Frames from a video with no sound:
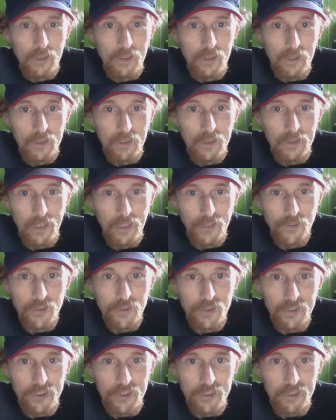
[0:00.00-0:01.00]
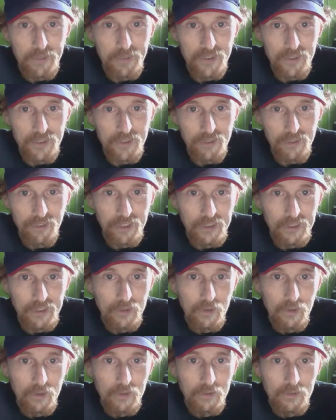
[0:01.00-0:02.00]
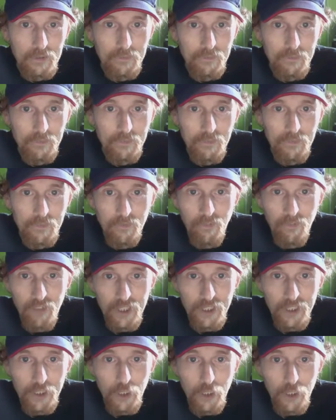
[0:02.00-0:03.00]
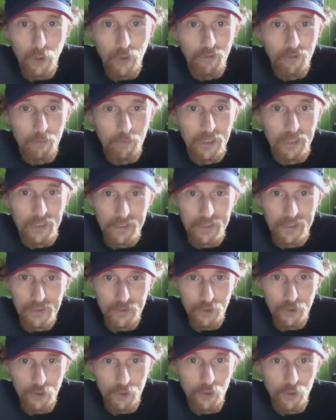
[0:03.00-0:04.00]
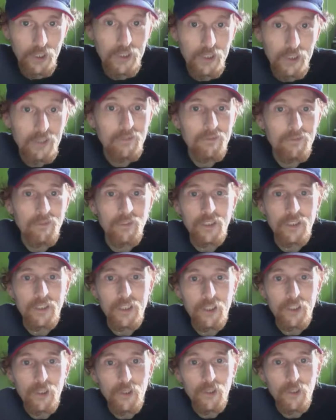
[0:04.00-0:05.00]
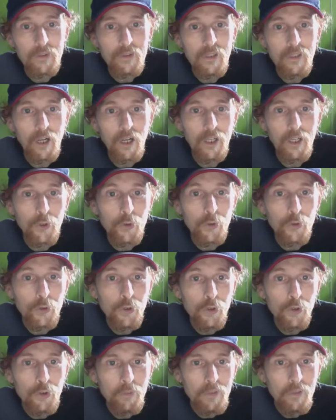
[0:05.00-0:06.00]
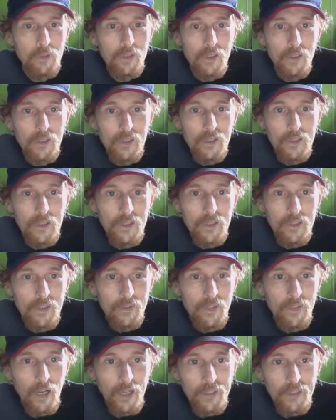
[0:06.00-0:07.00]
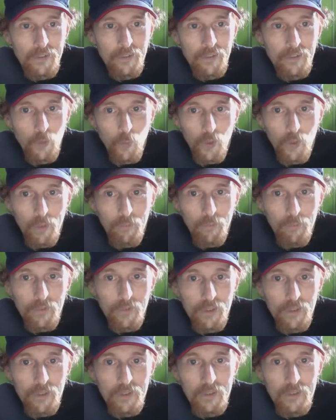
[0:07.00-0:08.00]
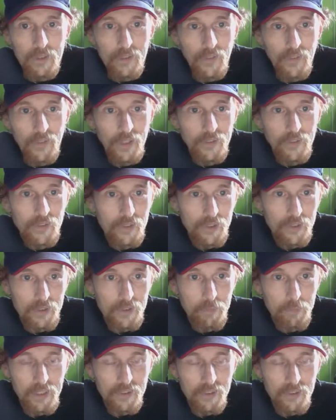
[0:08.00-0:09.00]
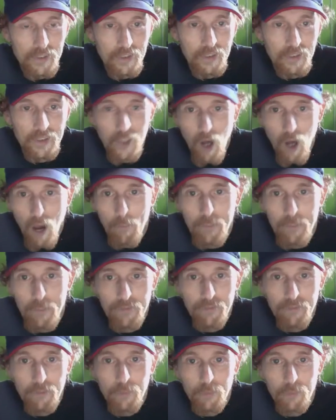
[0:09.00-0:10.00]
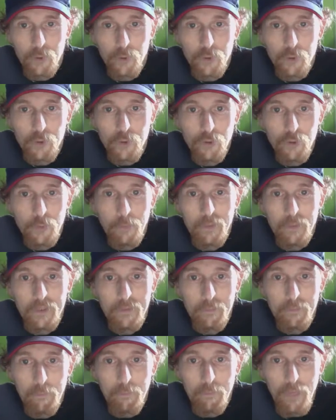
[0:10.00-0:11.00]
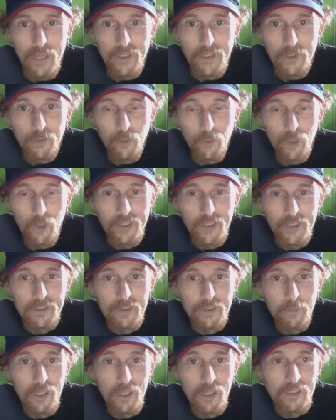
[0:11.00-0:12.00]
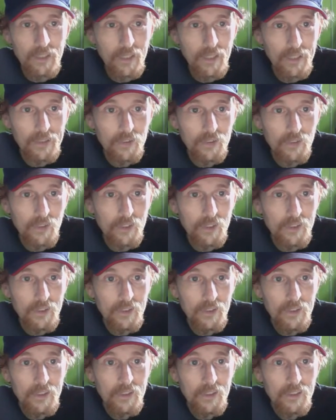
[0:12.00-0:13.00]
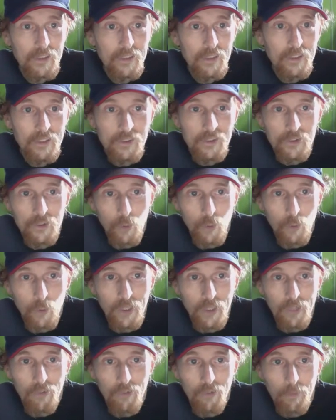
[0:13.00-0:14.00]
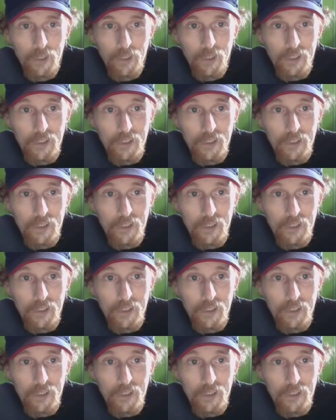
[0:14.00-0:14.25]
That's the specific video. Everybody gets a unique video on YouTube, and the height and the width. And that's just basically copied from YouTube and embedded right into my text, so that when everybody